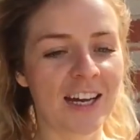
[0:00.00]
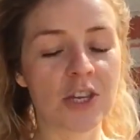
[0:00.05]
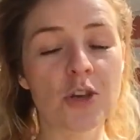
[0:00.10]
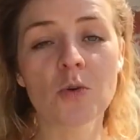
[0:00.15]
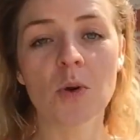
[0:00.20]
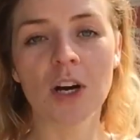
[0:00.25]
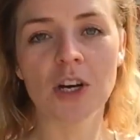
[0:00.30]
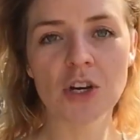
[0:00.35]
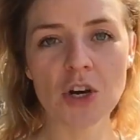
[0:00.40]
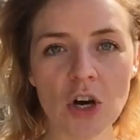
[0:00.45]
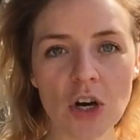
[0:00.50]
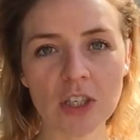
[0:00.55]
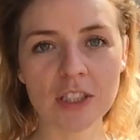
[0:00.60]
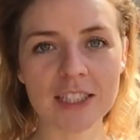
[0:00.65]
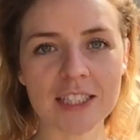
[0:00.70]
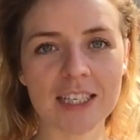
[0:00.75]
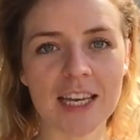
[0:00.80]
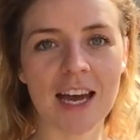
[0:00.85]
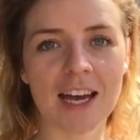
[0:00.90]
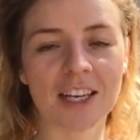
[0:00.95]
"You are not
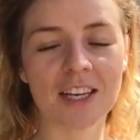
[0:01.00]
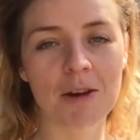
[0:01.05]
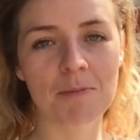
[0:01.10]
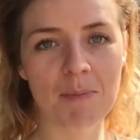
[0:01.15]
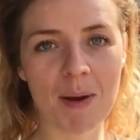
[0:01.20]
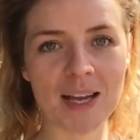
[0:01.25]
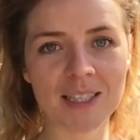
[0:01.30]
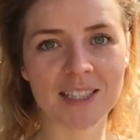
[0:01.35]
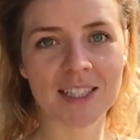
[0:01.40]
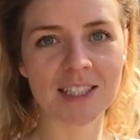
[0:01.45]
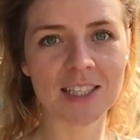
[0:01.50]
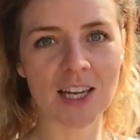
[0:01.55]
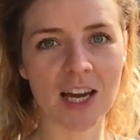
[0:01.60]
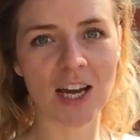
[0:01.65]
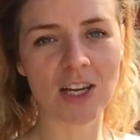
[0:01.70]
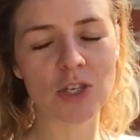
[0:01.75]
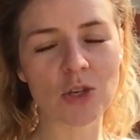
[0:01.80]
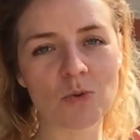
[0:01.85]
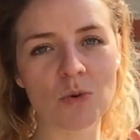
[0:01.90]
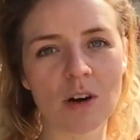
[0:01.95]
a
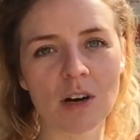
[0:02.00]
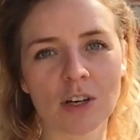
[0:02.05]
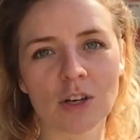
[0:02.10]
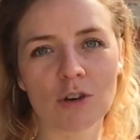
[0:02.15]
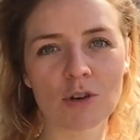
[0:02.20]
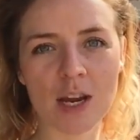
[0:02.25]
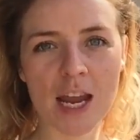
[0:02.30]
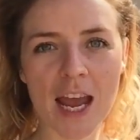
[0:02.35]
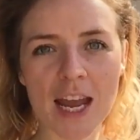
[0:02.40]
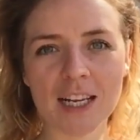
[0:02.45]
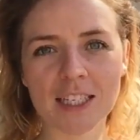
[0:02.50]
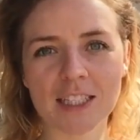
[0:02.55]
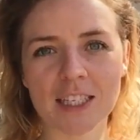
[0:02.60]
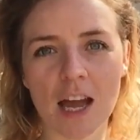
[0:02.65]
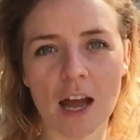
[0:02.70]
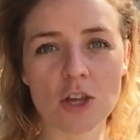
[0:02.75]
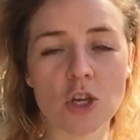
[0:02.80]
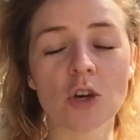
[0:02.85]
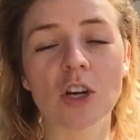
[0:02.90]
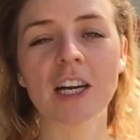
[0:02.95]
competitor, you are a
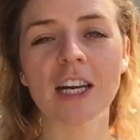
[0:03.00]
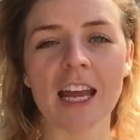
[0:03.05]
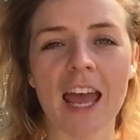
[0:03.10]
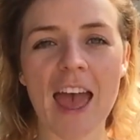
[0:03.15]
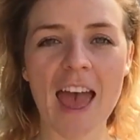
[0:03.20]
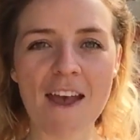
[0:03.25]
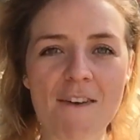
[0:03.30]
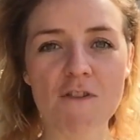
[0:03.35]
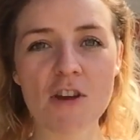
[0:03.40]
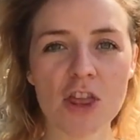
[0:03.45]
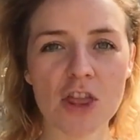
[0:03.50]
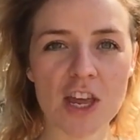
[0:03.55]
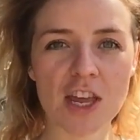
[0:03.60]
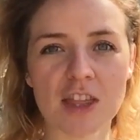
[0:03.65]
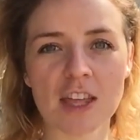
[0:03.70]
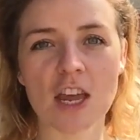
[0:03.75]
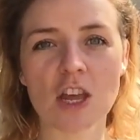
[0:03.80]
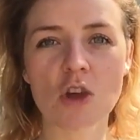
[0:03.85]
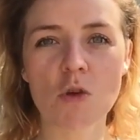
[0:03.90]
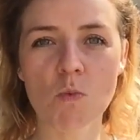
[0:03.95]
creator. You're going to get everything
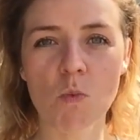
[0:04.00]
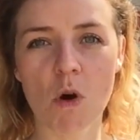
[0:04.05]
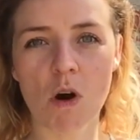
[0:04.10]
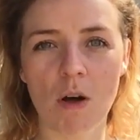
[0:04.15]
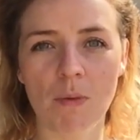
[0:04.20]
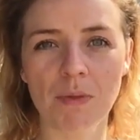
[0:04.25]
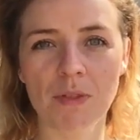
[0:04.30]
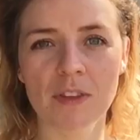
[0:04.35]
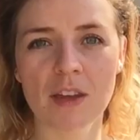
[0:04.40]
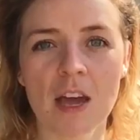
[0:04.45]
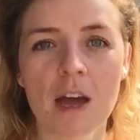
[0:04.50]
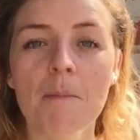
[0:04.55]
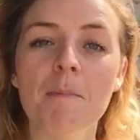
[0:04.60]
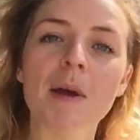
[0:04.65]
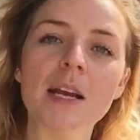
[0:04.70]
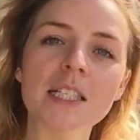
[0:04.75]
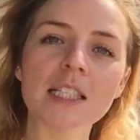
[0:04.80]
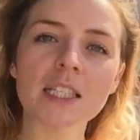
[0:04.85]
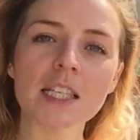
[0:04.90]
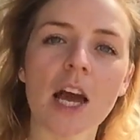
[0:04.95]
that you want,
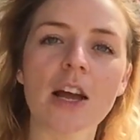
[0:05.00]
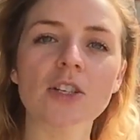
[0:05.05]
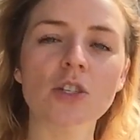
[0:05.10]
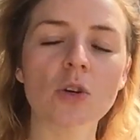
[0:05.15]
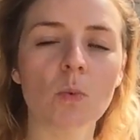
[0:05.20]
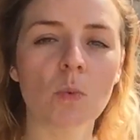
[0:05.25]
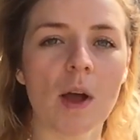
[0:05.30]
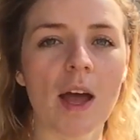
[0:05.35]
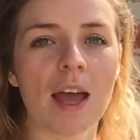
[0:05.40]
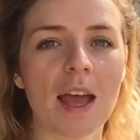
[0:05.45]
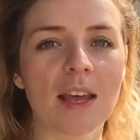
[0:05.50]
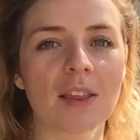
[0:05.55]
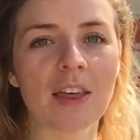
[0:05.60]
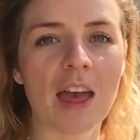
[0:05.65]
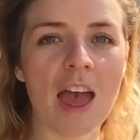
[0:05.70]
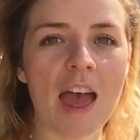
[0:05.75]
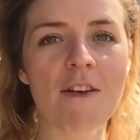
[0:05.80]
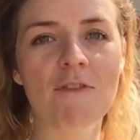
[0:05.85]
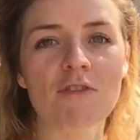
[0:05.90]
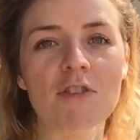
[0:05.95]
but in such a way
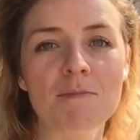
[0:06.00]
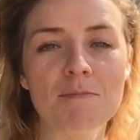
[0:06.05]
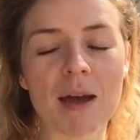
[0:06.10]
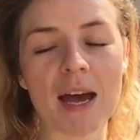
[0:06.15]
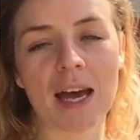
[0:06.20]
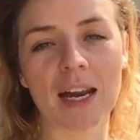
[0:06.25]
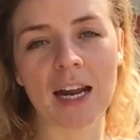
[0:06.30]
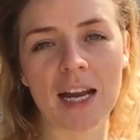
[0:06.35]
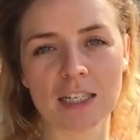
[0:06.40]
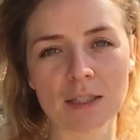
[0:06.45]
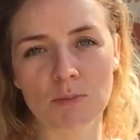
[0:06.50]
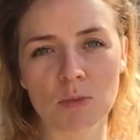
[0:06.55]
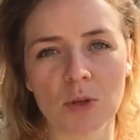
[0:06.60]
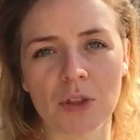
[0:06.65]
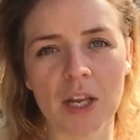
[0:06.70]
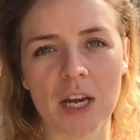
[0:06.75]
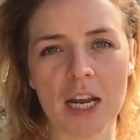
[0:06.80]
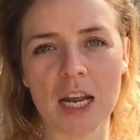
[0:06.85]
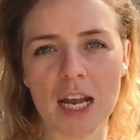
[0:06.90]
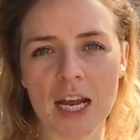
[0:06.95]
that every man has more
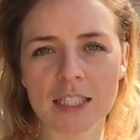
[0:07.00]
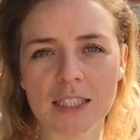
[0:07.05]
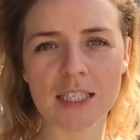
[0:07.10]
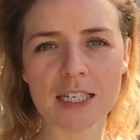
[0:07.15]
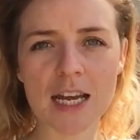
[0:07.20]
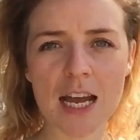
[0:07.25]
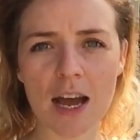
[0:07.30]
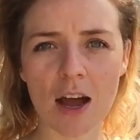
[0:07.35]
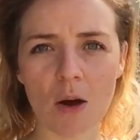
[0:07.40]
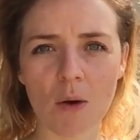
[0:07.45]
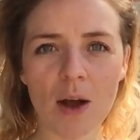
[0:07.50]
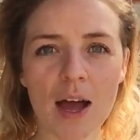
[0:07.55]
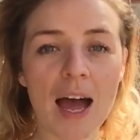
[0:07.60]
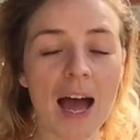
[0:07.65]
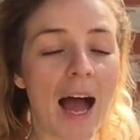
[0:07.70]
than he has now."